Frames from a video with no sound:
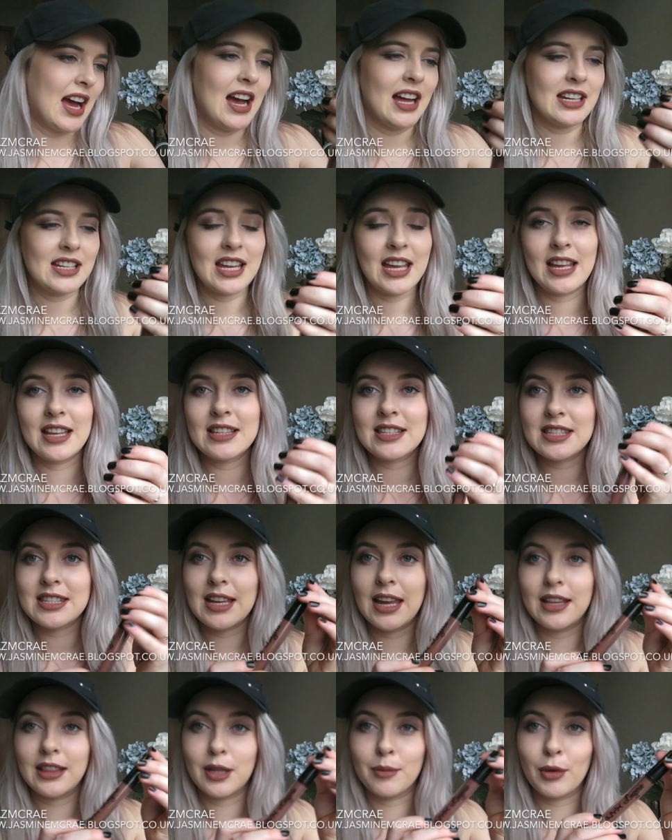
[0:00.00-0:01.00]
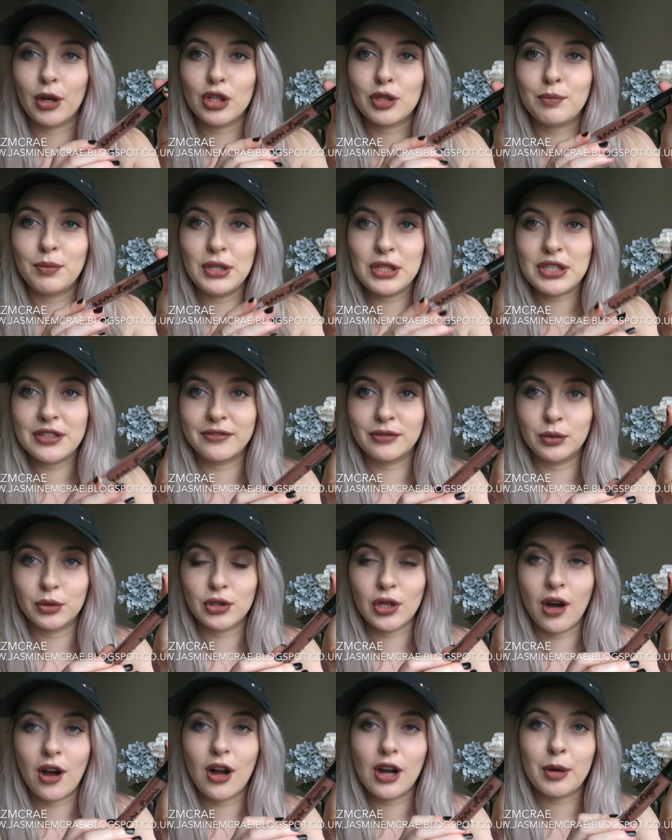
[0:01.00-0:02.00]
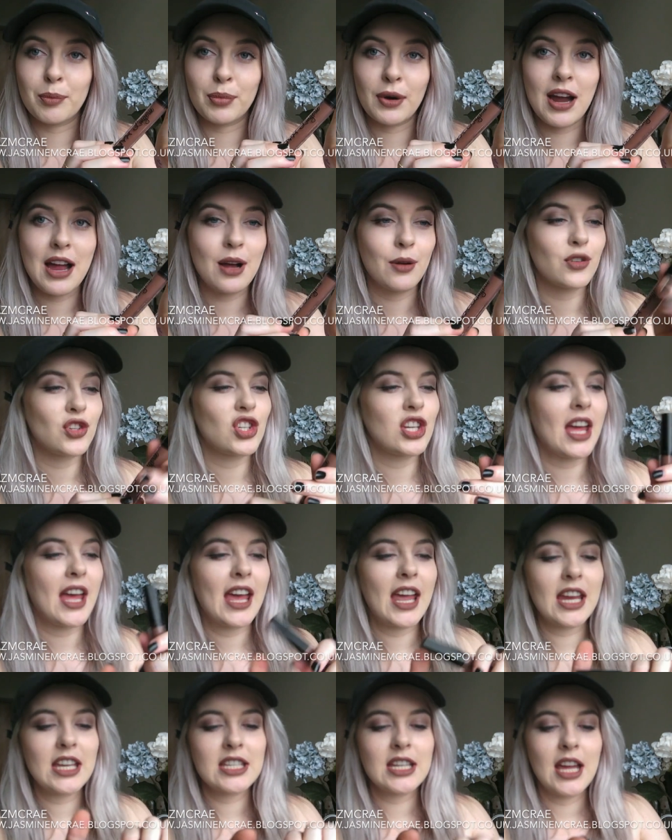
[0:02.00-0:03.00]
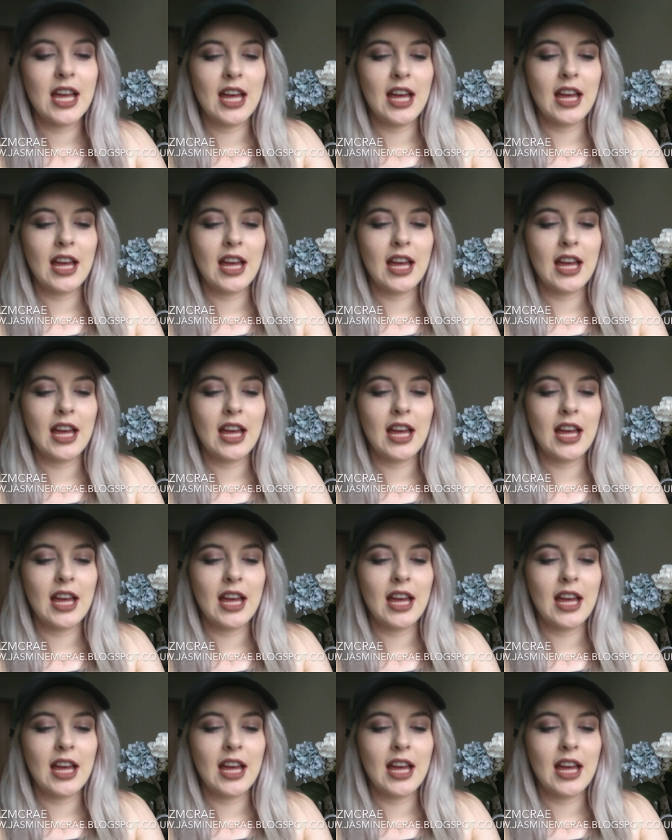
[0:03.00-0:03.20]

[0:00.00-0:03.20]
and it's in the most beautiful dark brown shade.